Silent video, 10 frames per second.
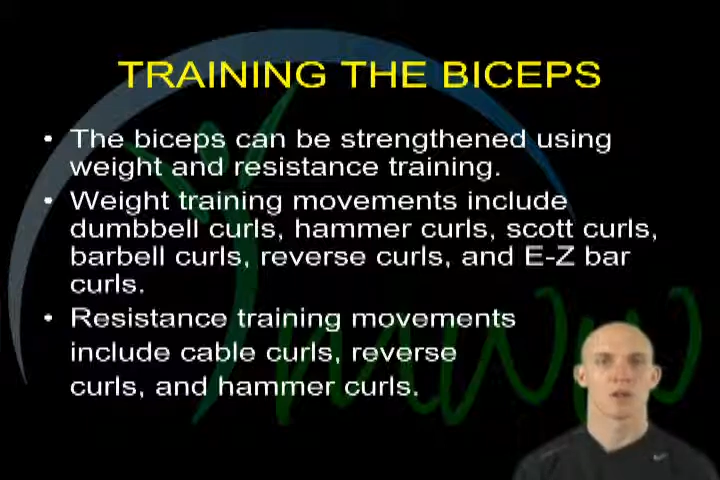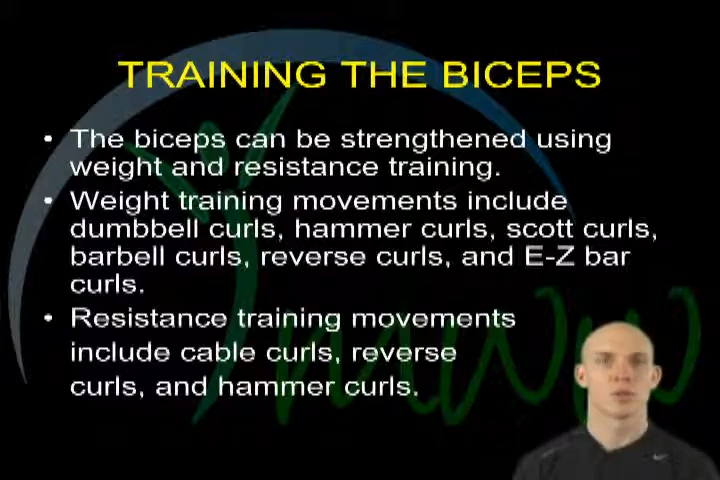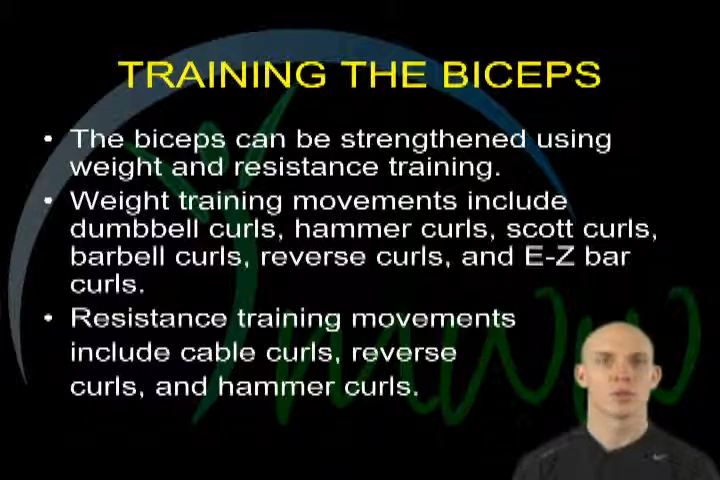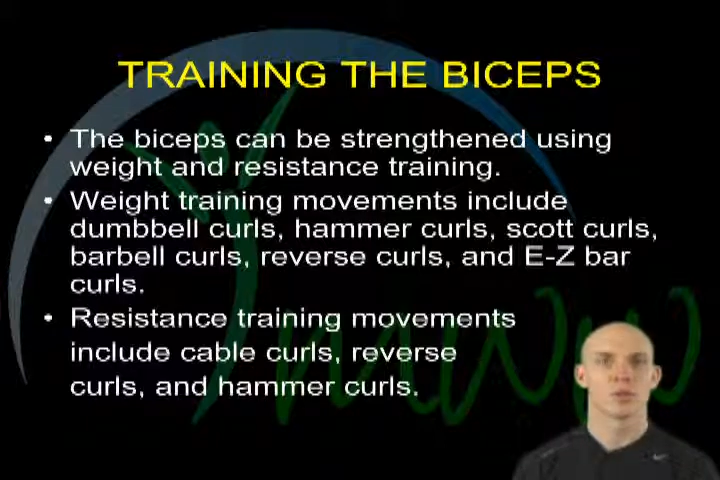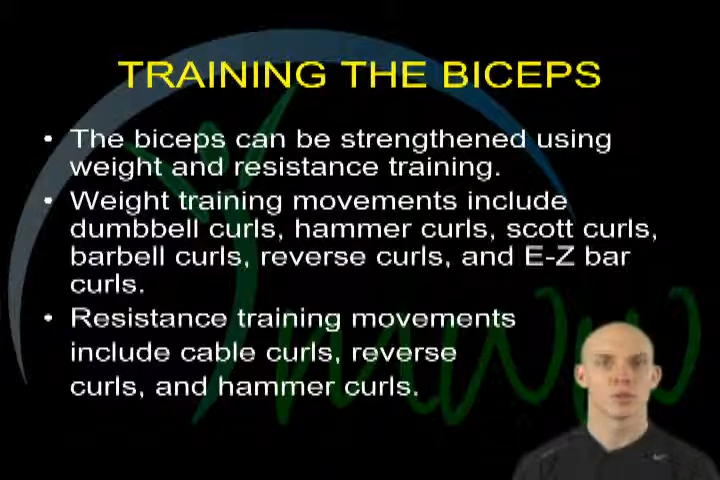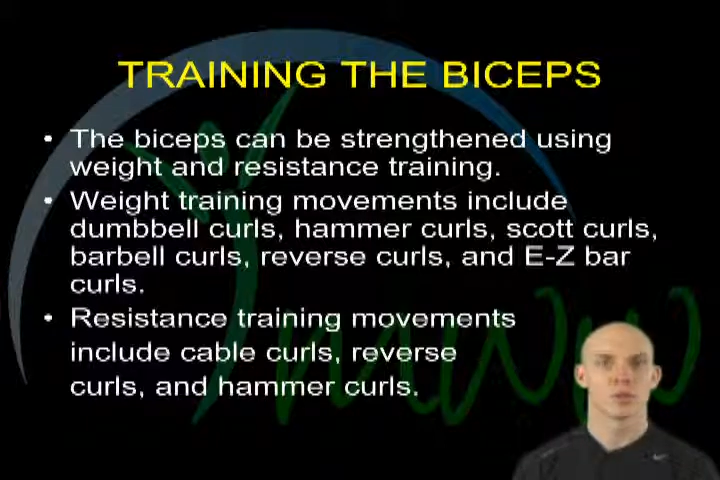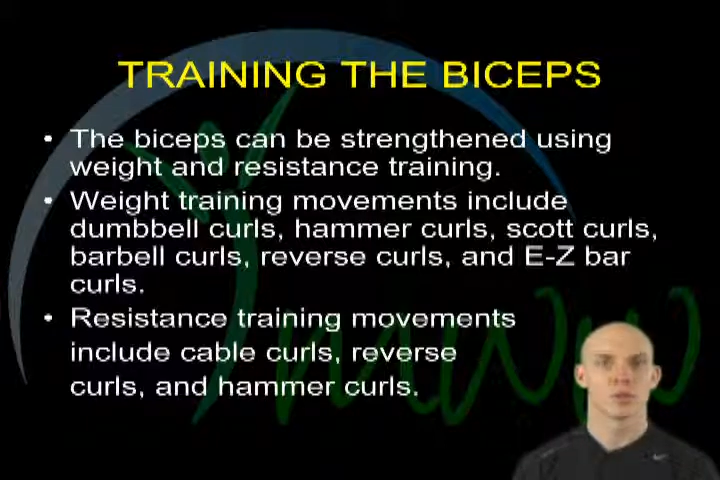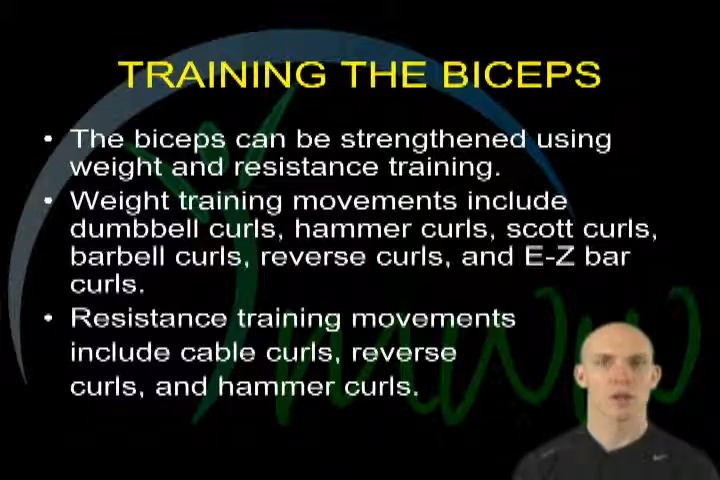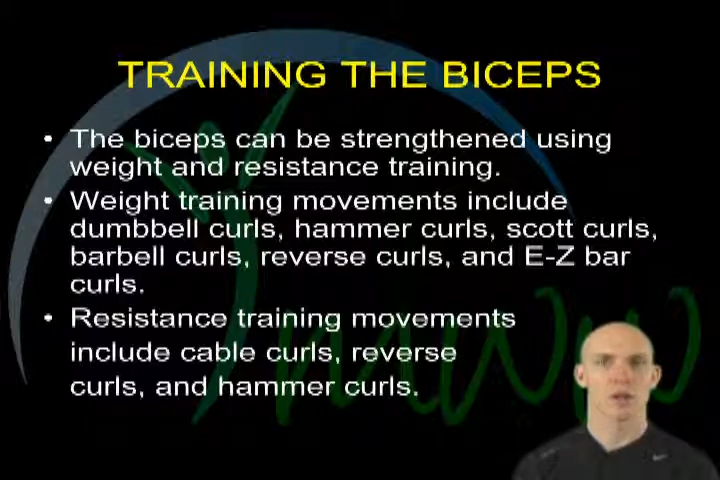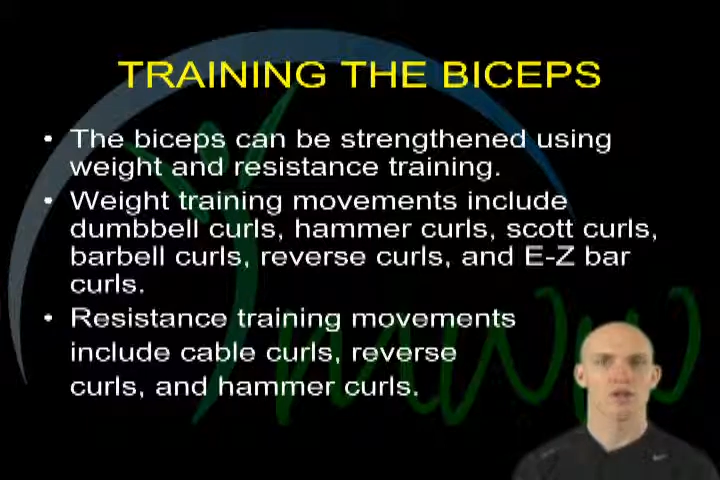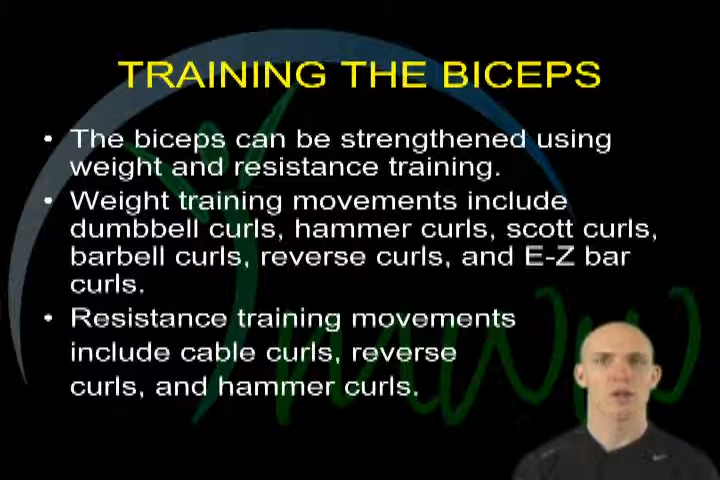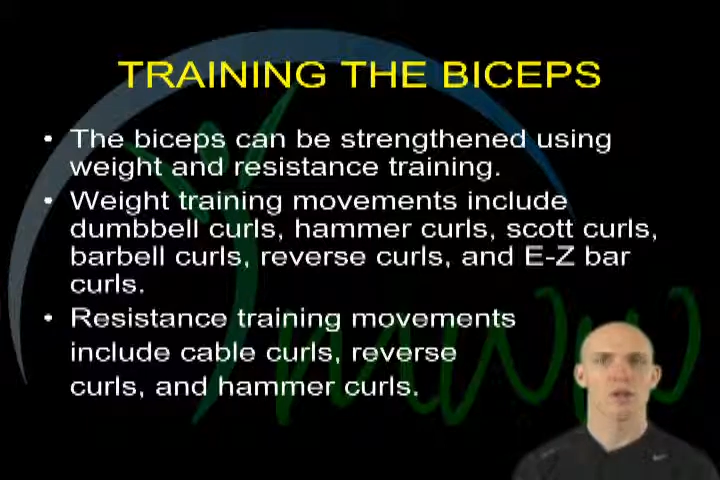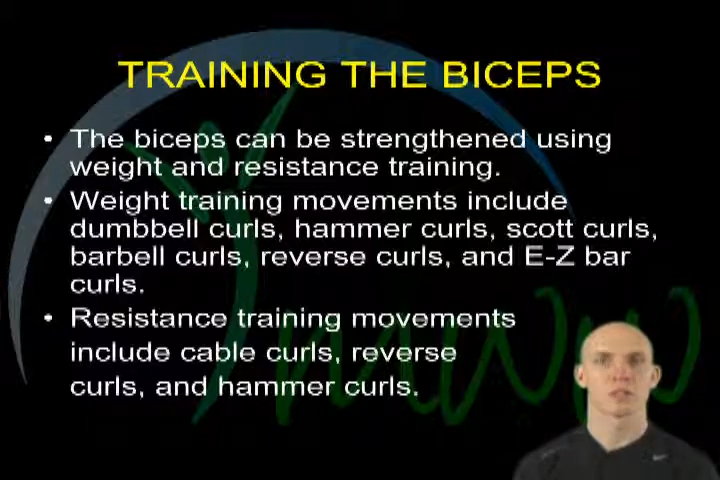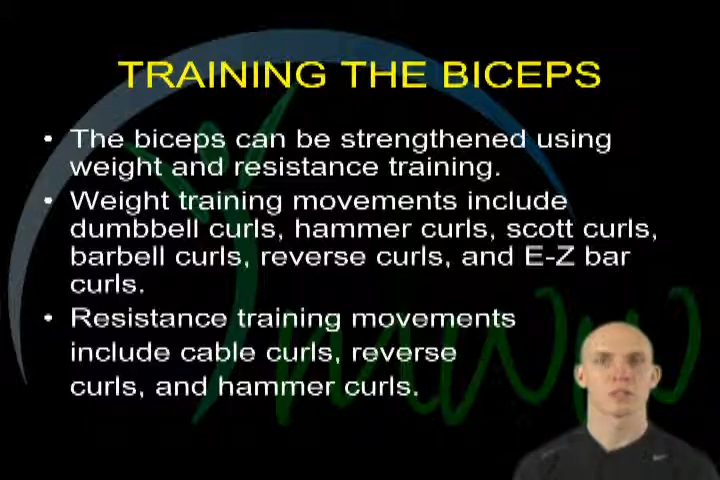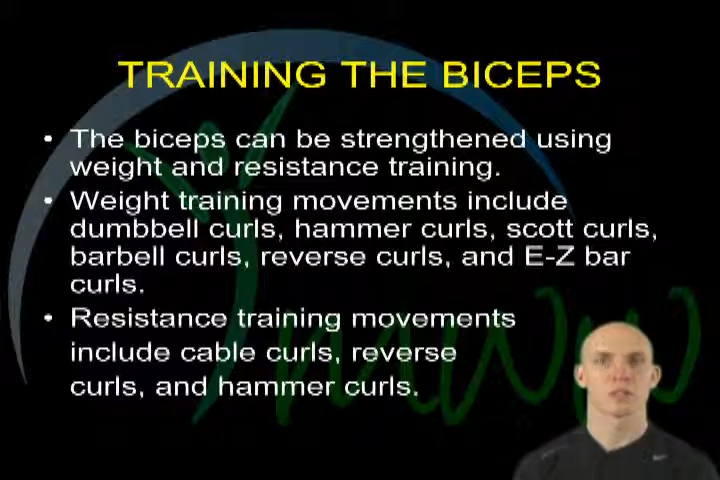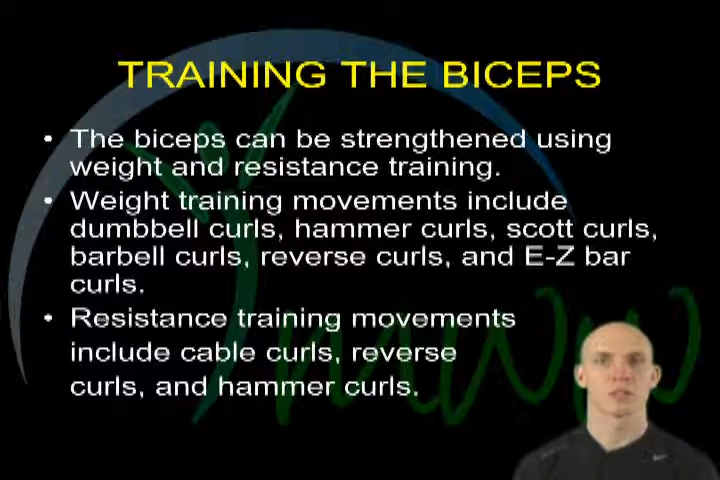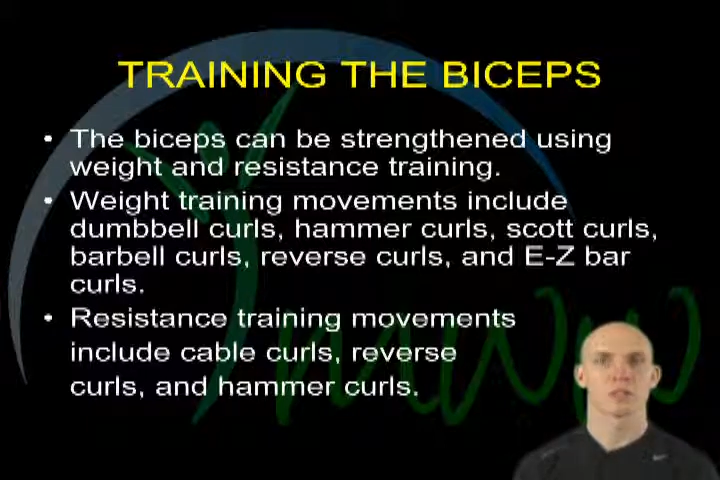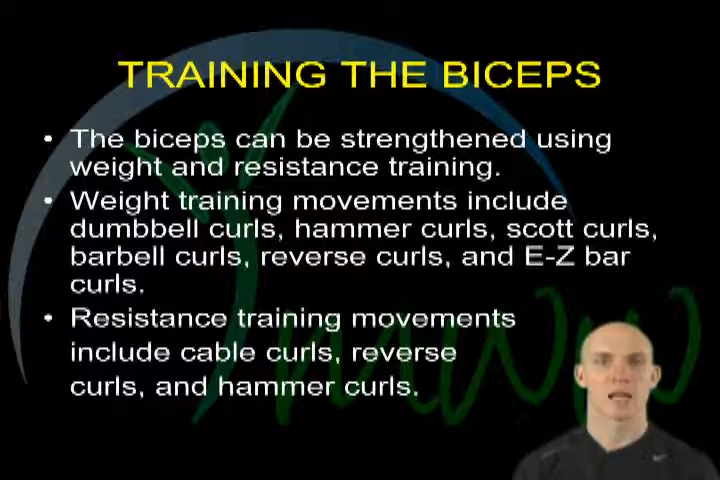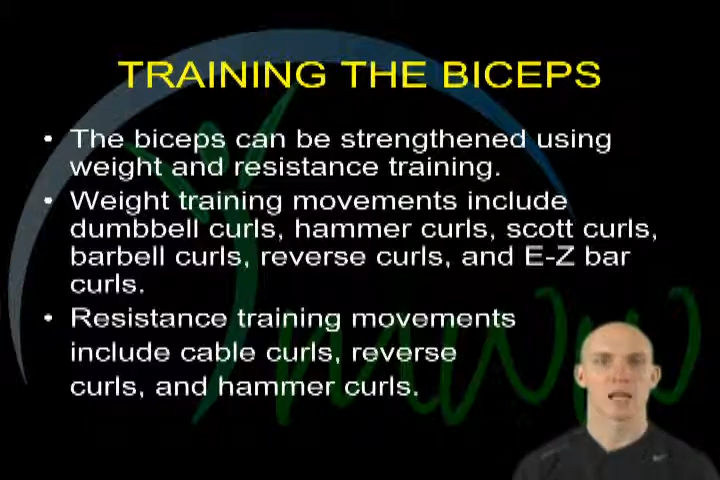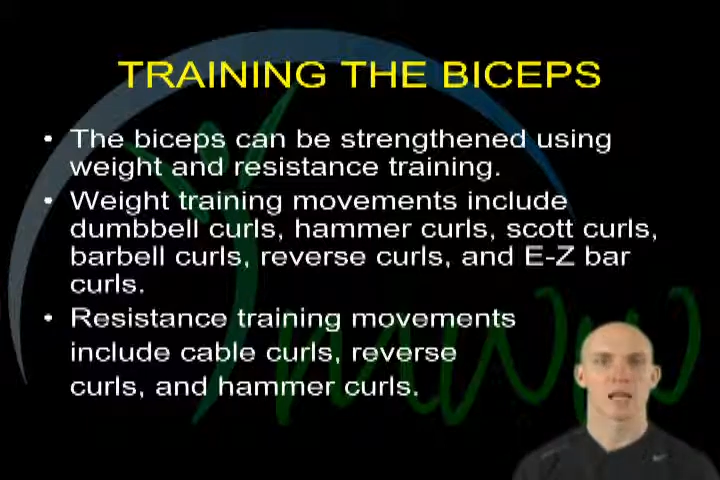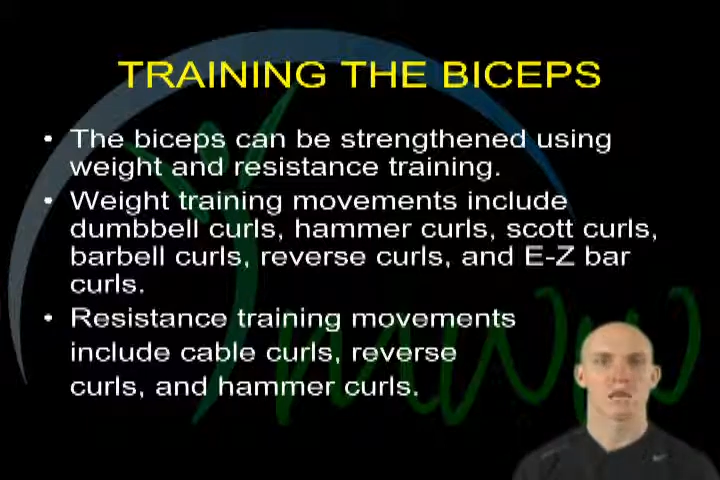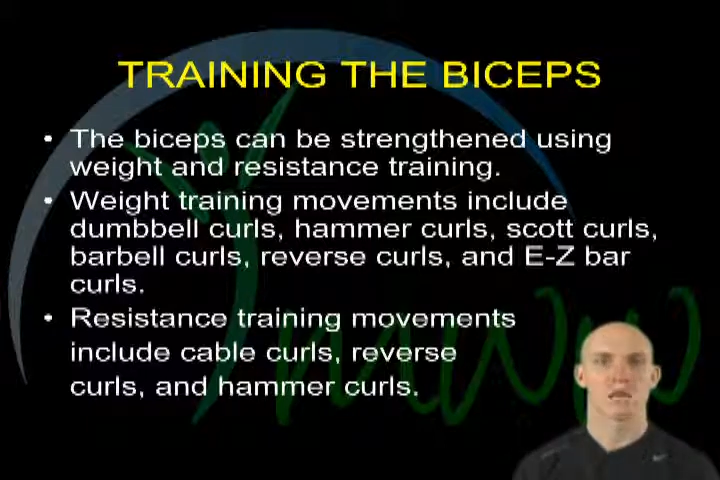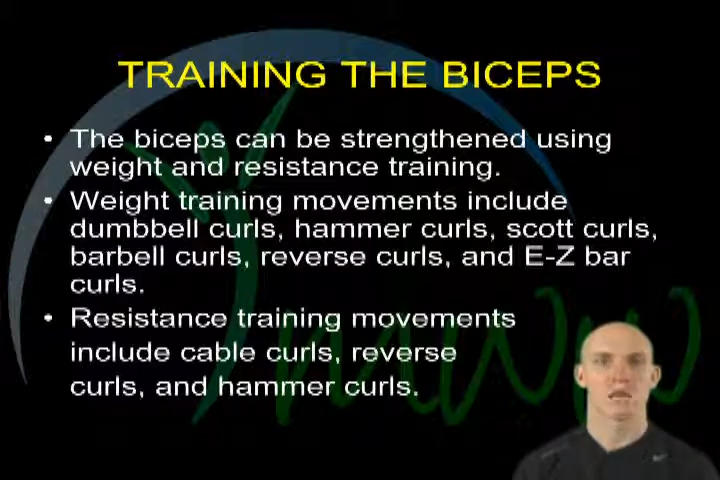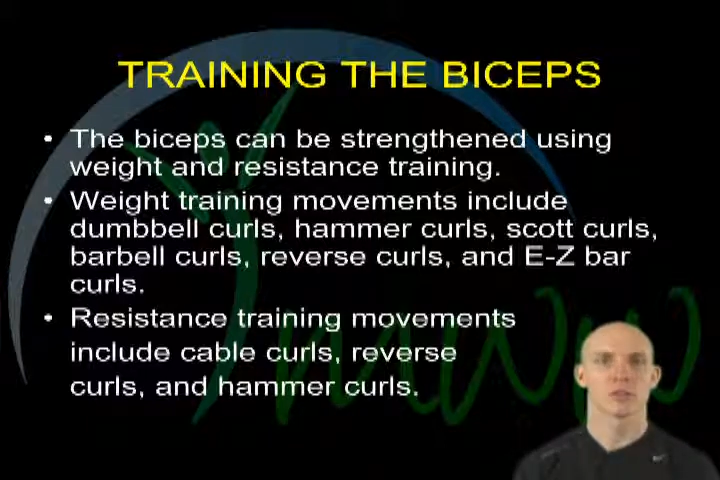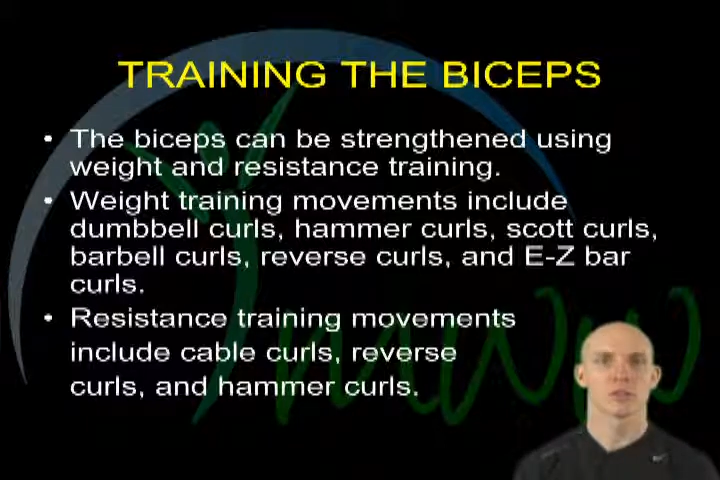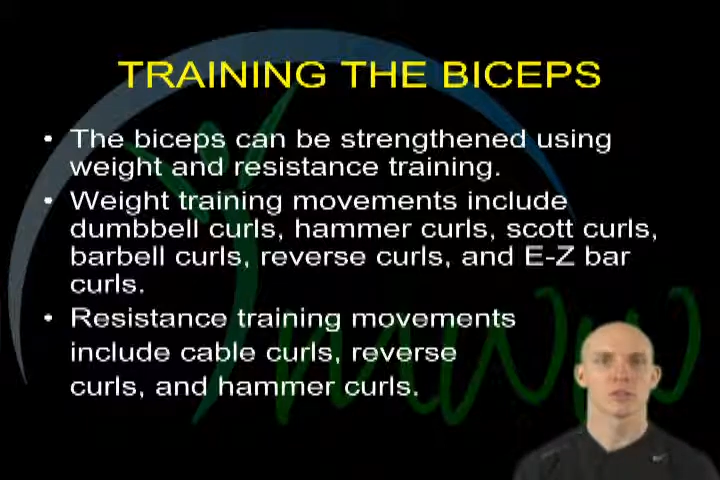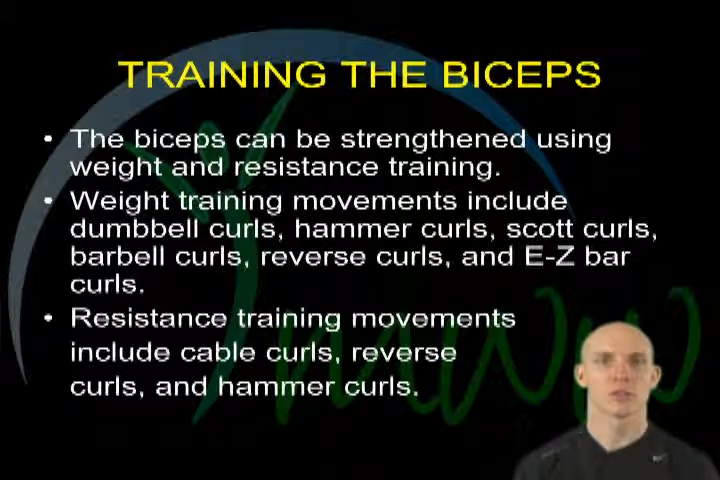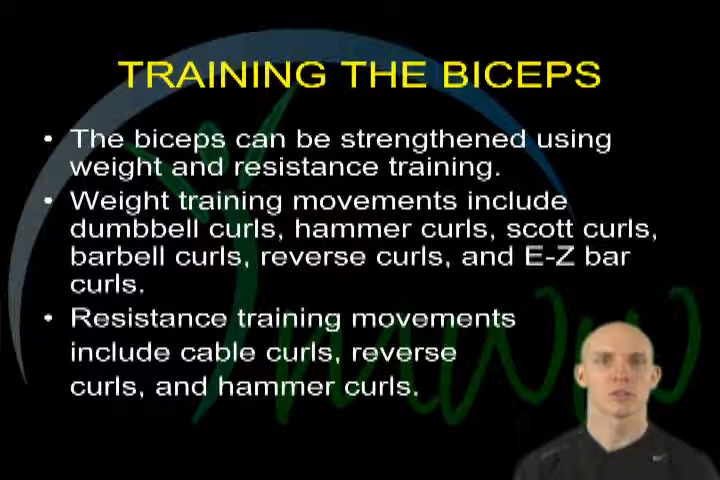Resistance training movements include cable curls,